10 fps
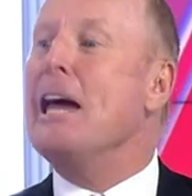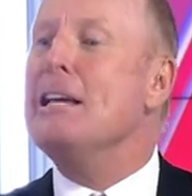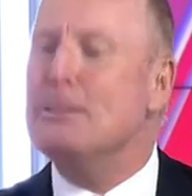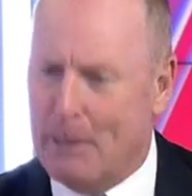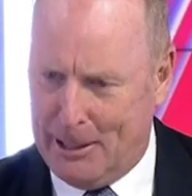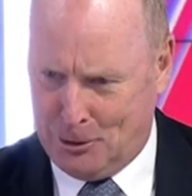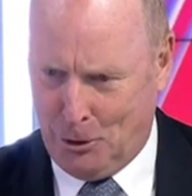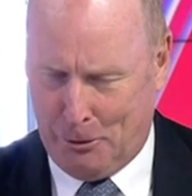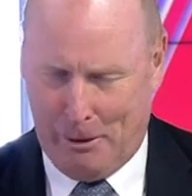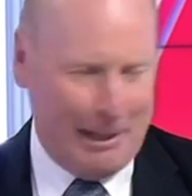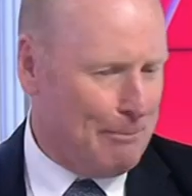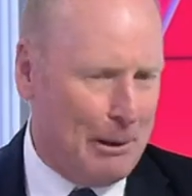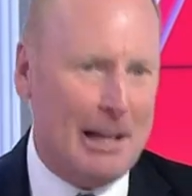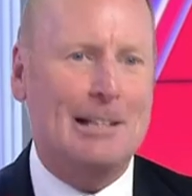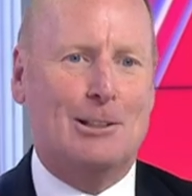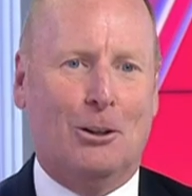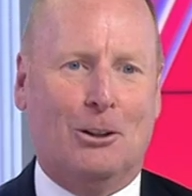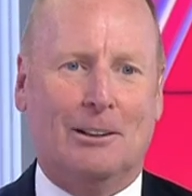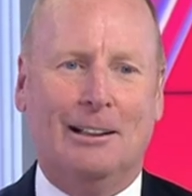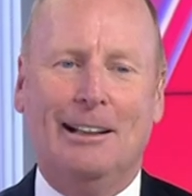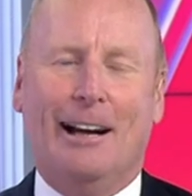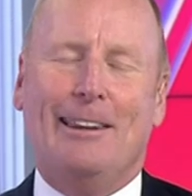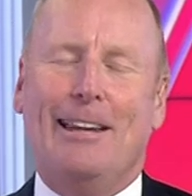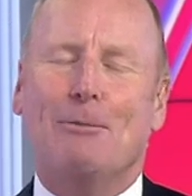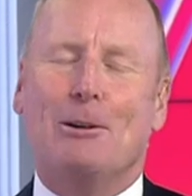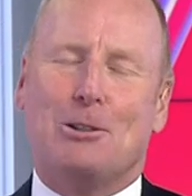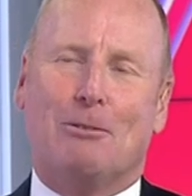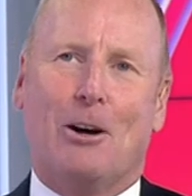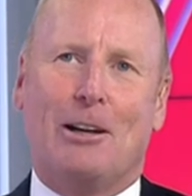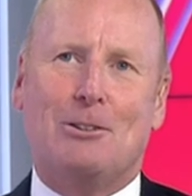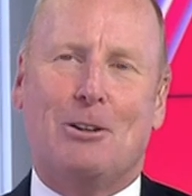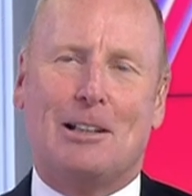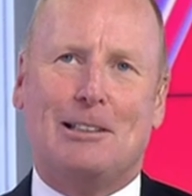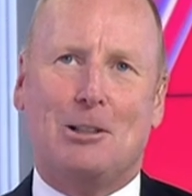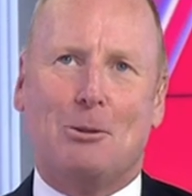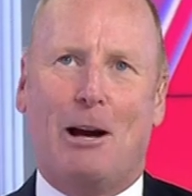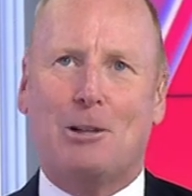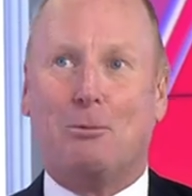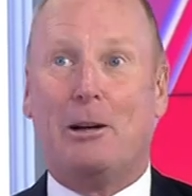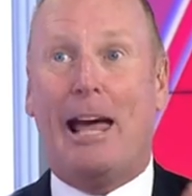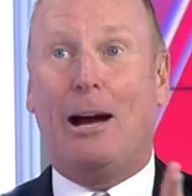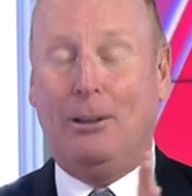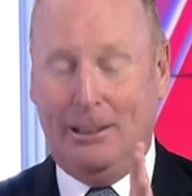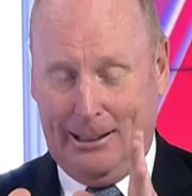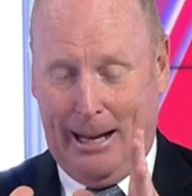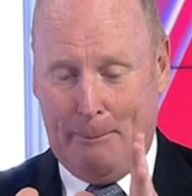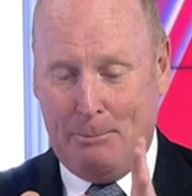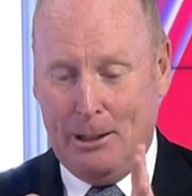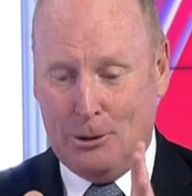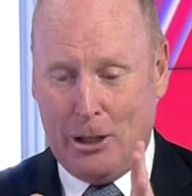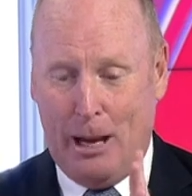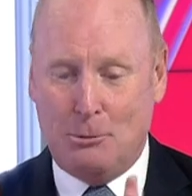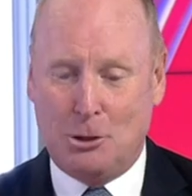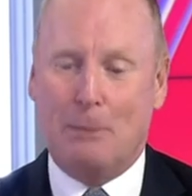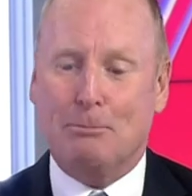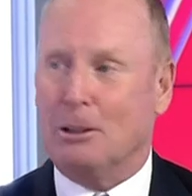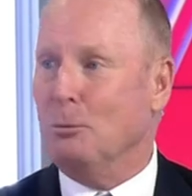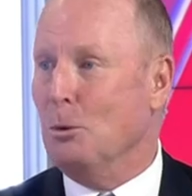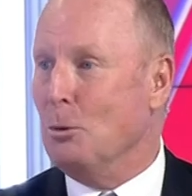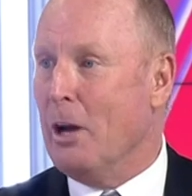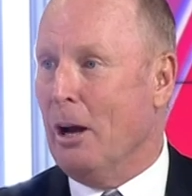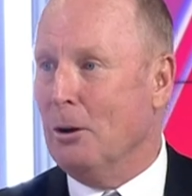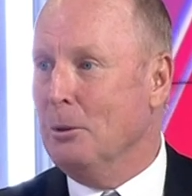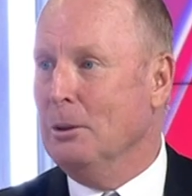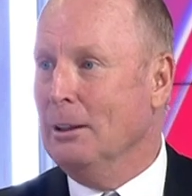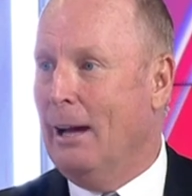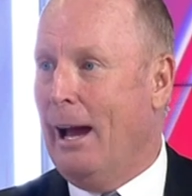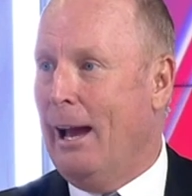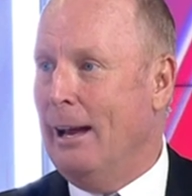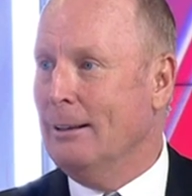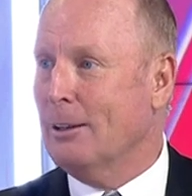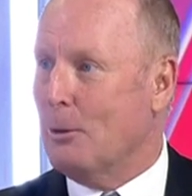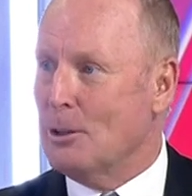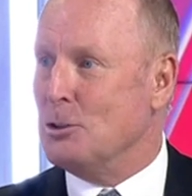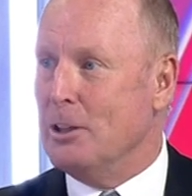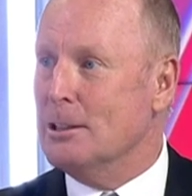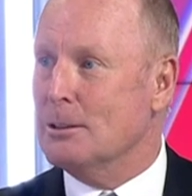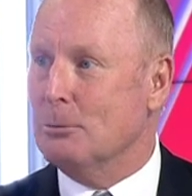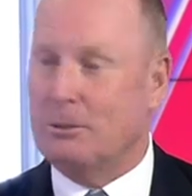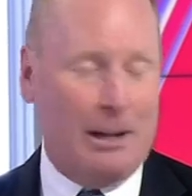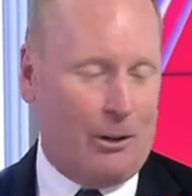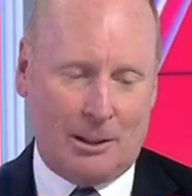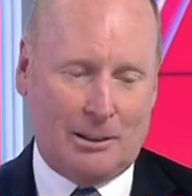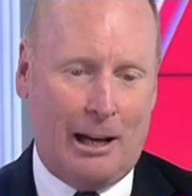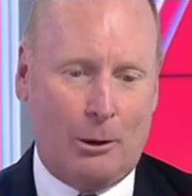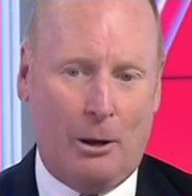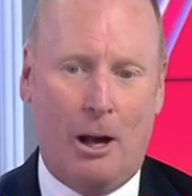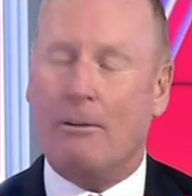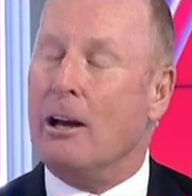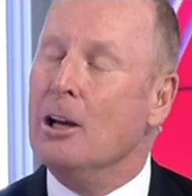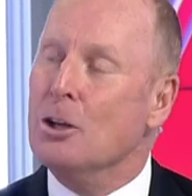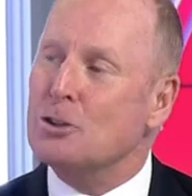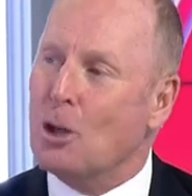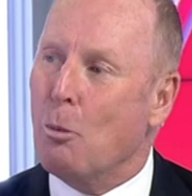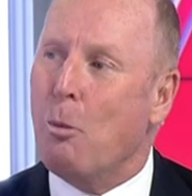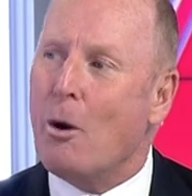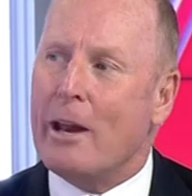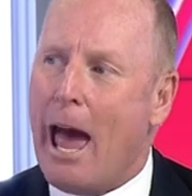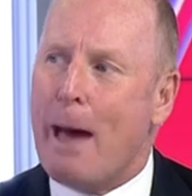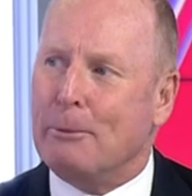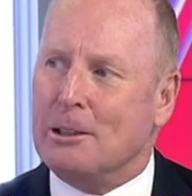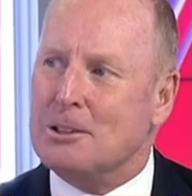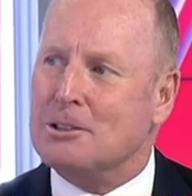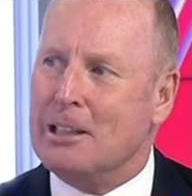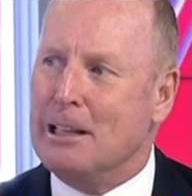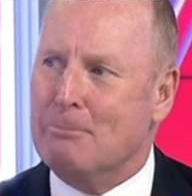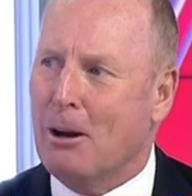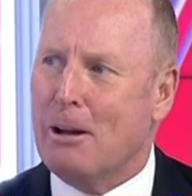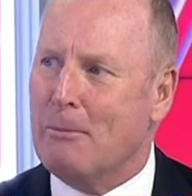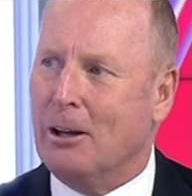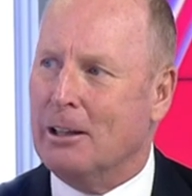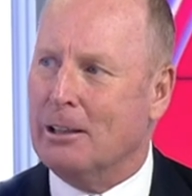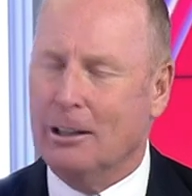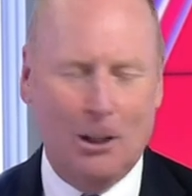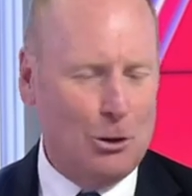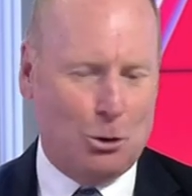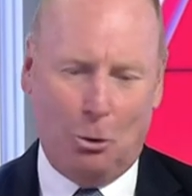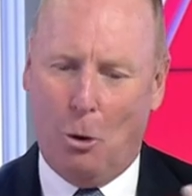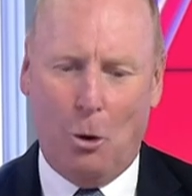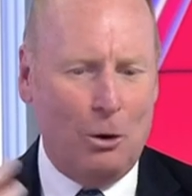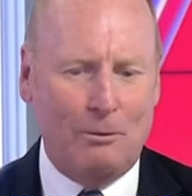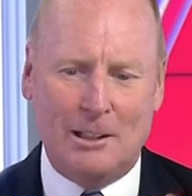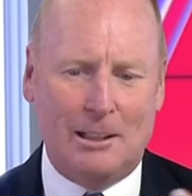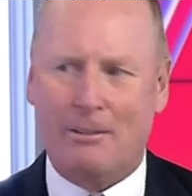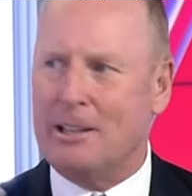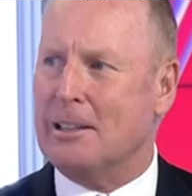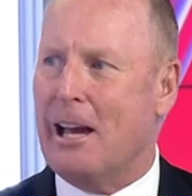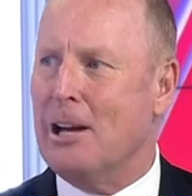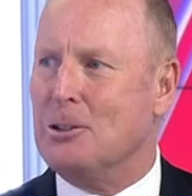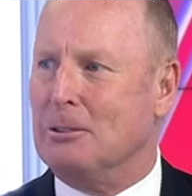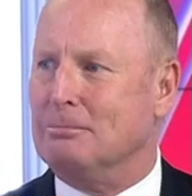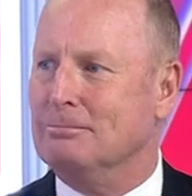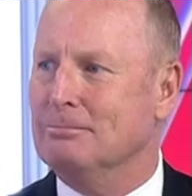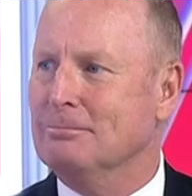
He's been exonerated, but he's gone. And then what you've got is you've got a situation where now um, James Shipton will go, and the question is they've got to start all over. So what happens, in my mind, to all of this investigation? Yeah.